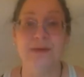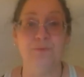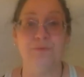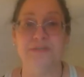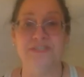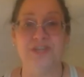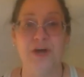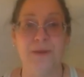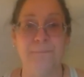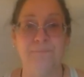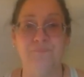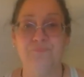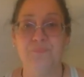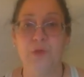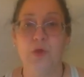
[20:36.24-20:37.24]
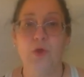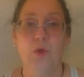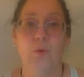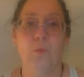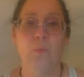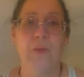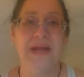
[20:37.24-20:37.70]
was
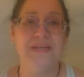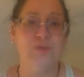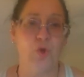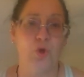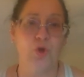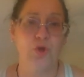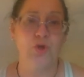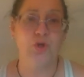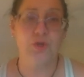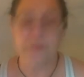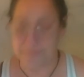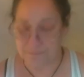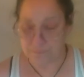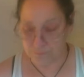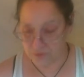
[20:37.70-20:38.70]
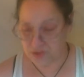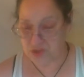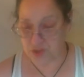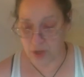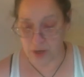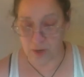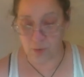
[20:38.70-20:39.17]
way darker.
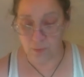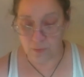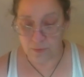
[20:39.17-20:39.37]
So,